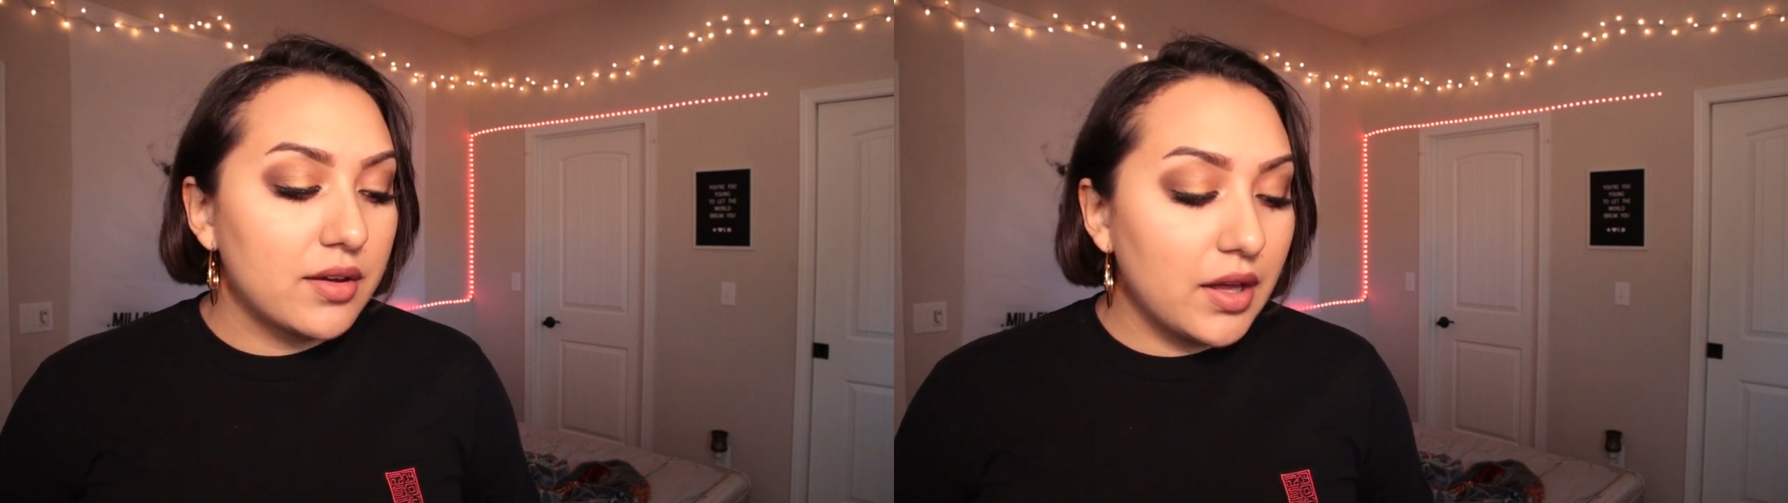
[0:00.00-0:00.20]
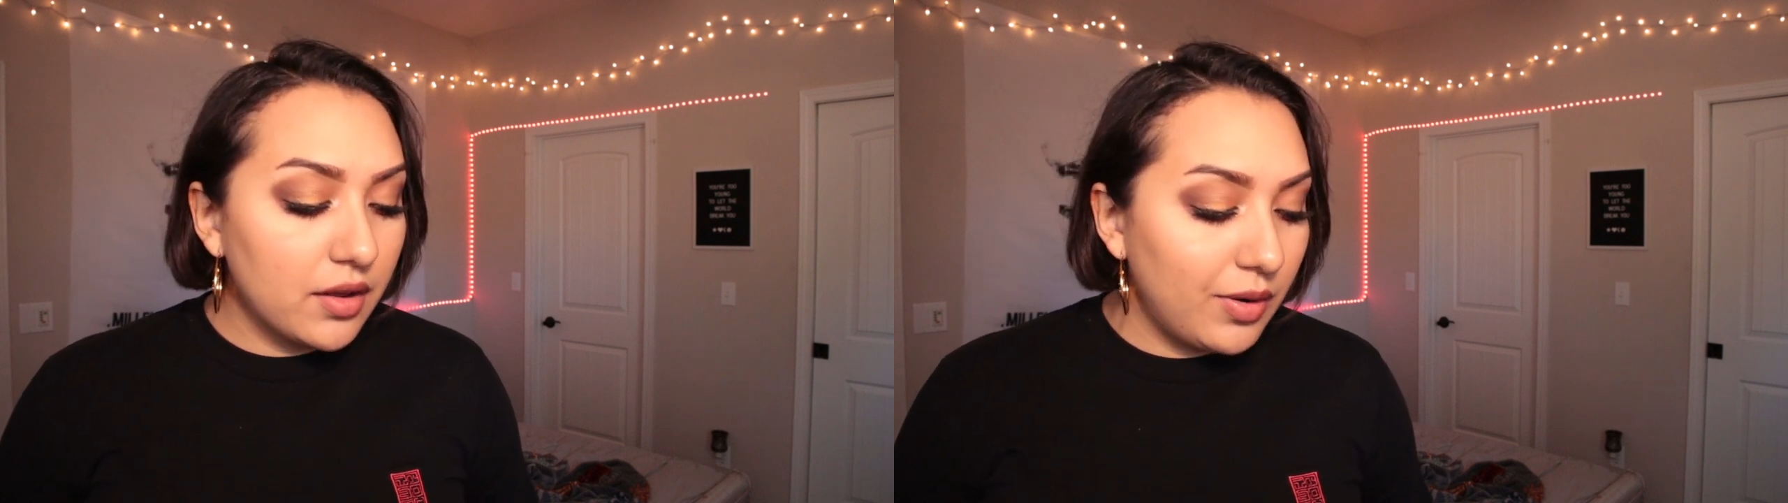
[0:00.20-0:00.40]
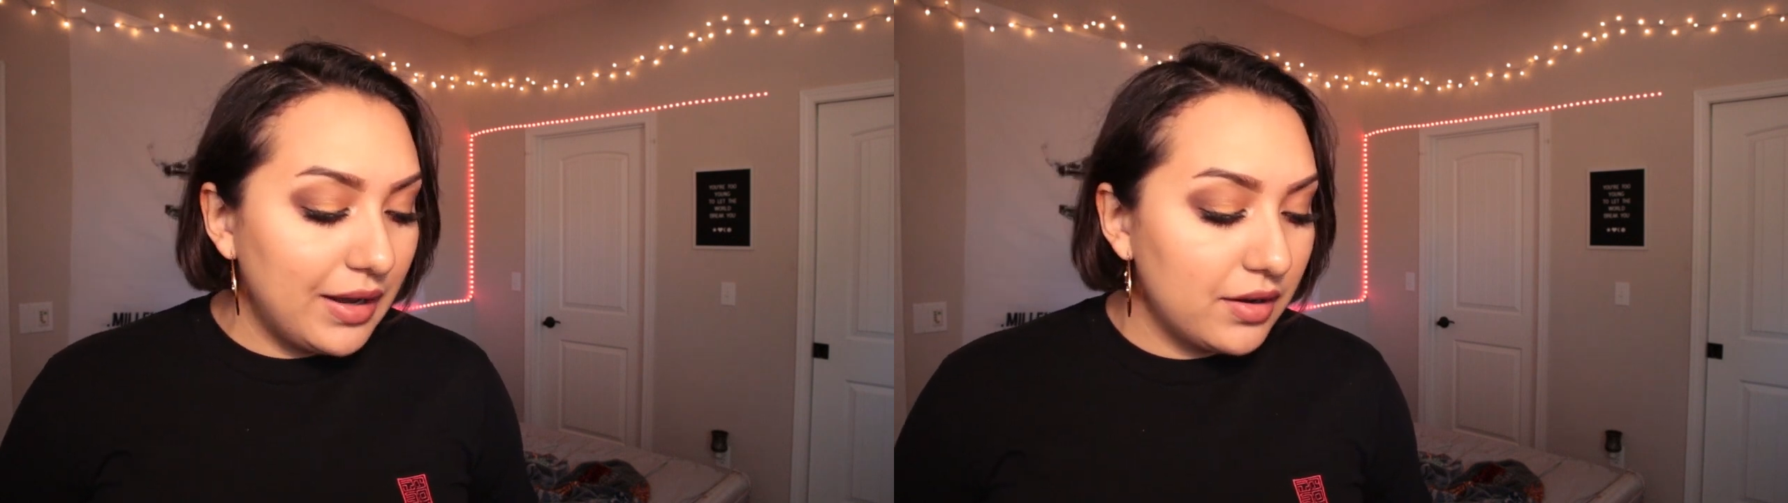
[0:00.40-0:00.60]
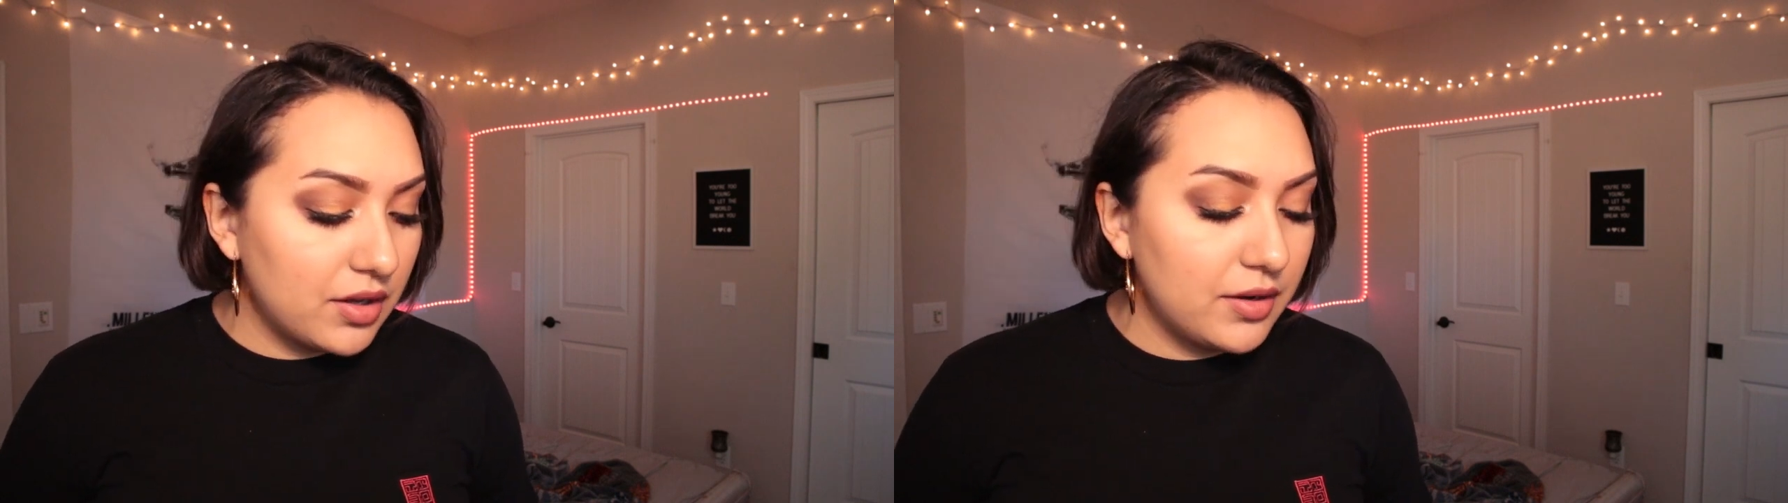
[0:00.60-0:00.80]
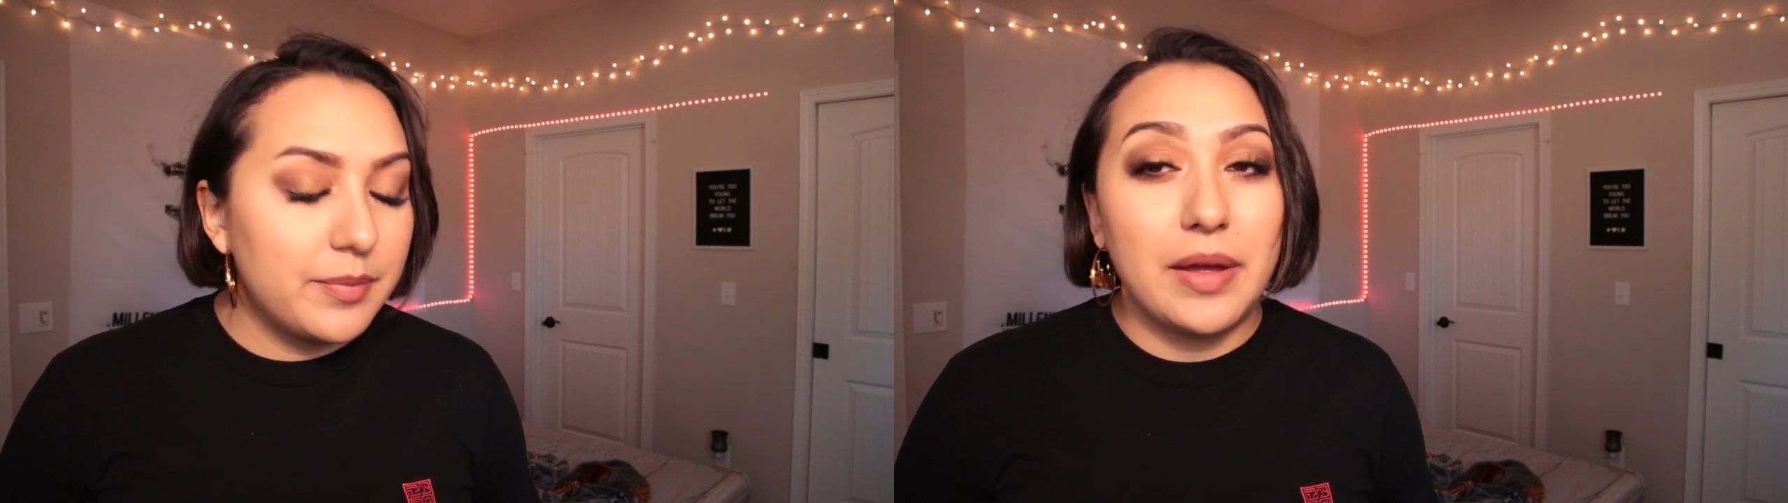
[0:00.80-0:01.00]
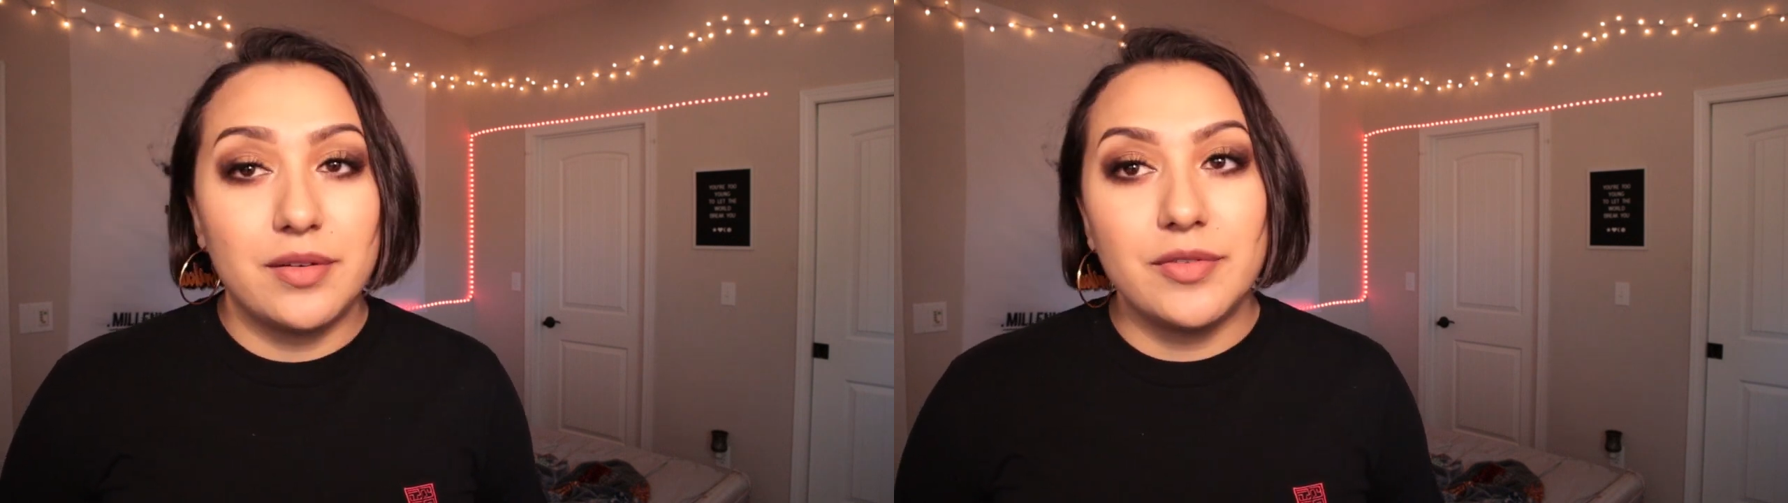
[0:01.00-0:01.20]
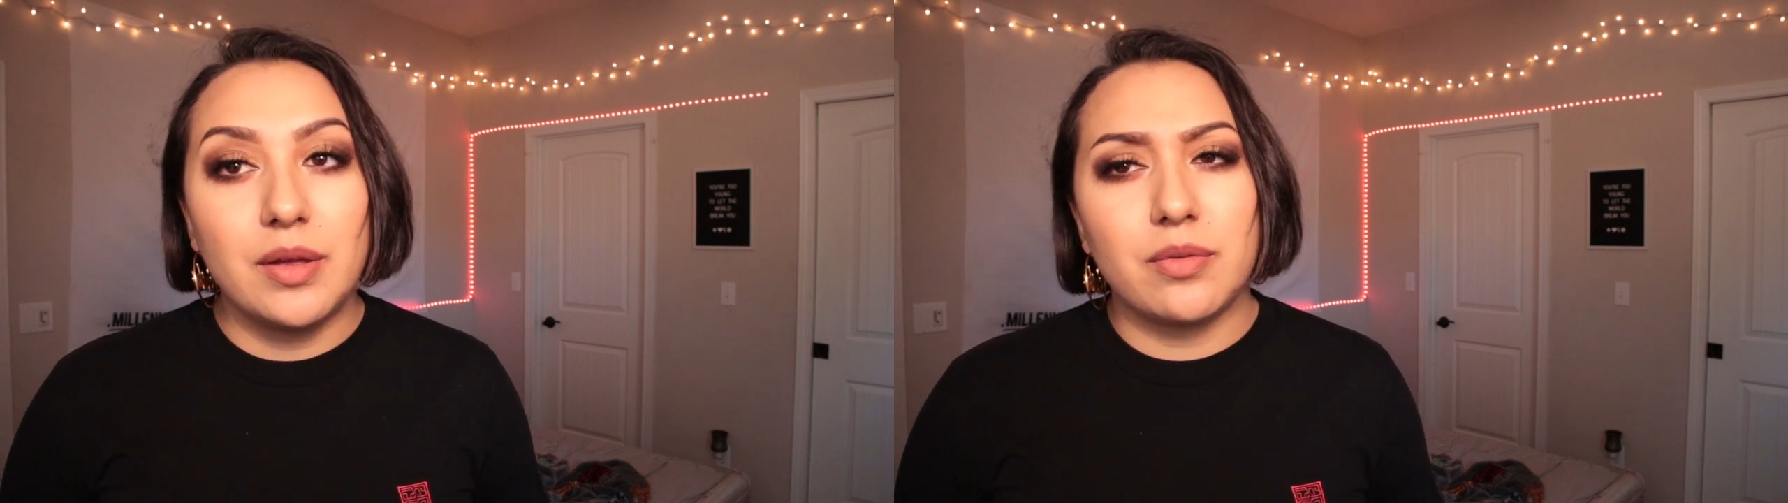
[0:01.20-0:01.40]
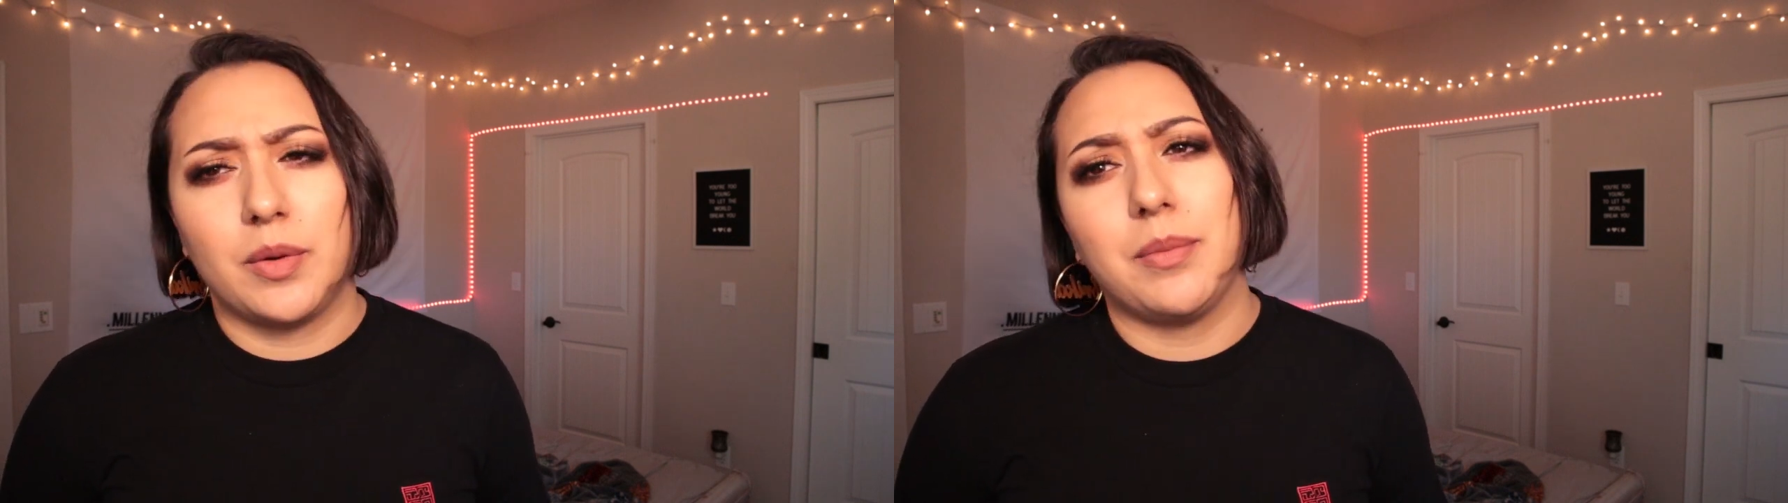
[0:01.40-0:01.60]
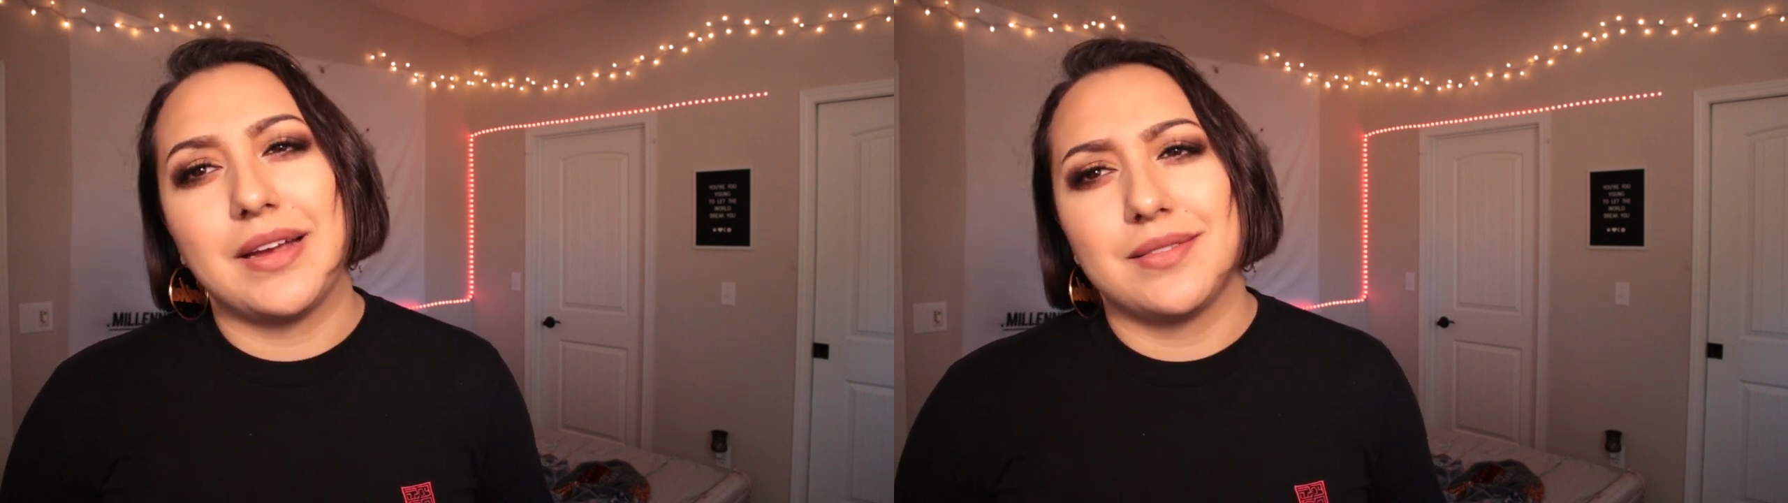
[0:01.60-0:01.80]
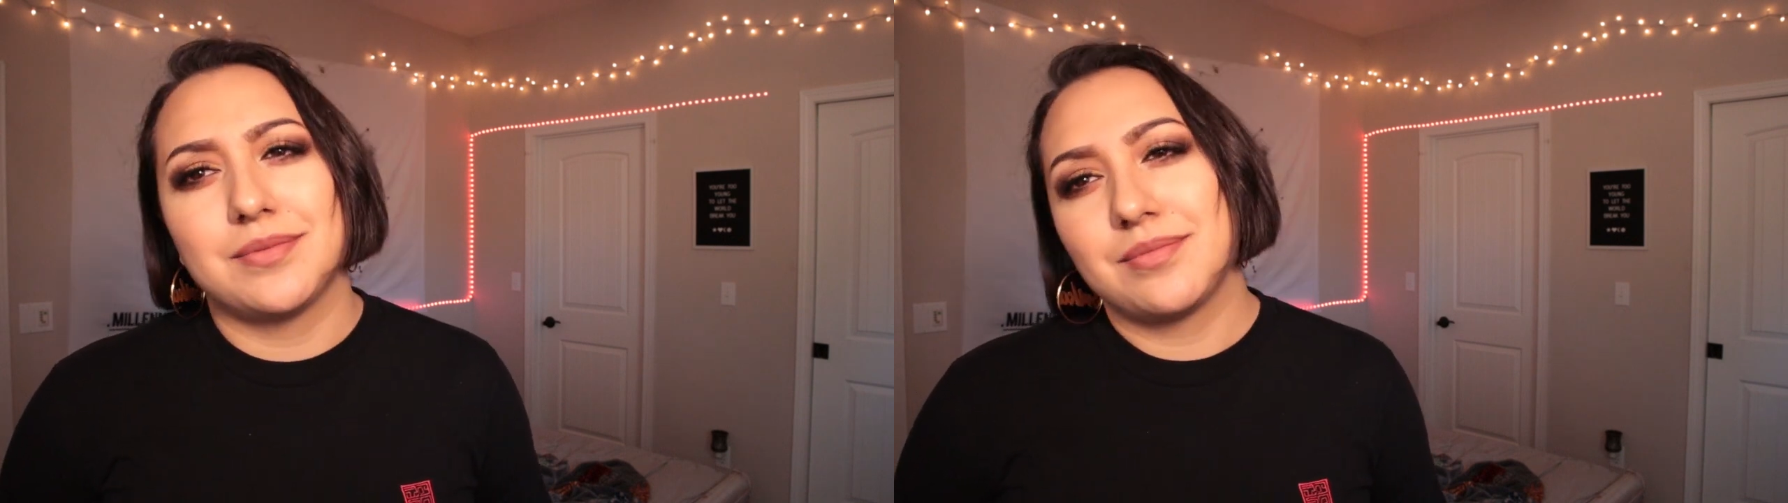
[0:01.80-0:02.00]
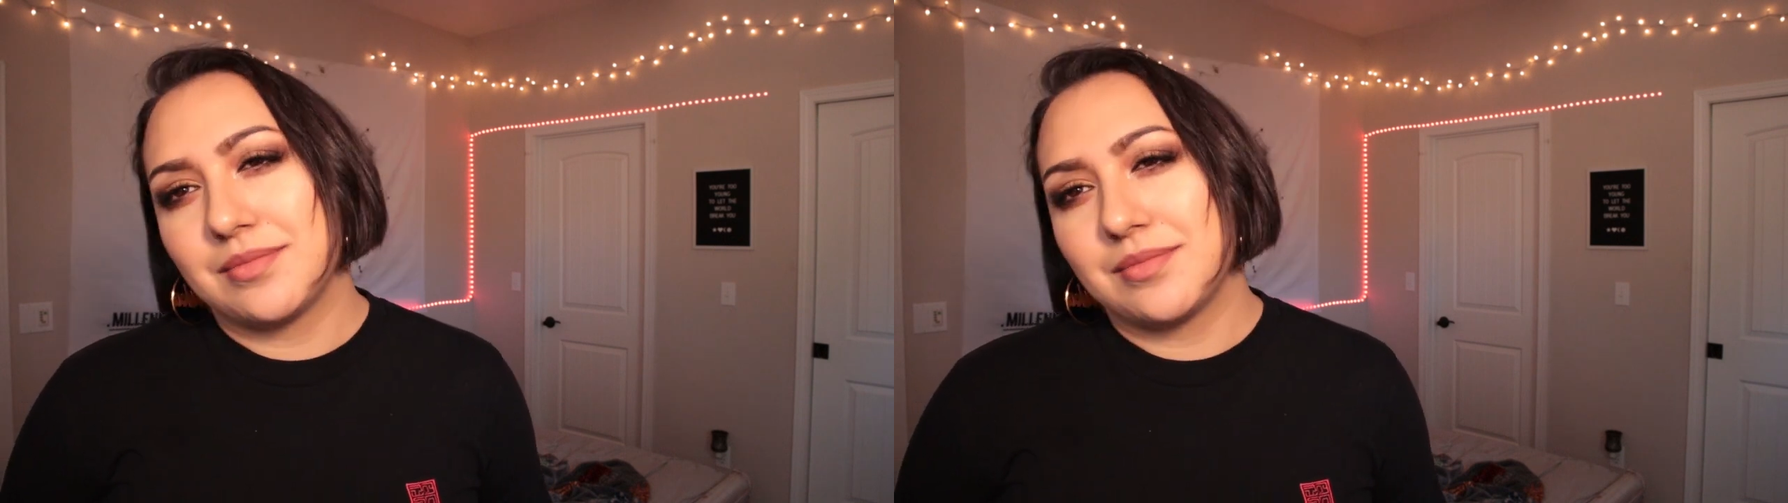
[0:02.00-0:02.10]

got quite a good amount of views for my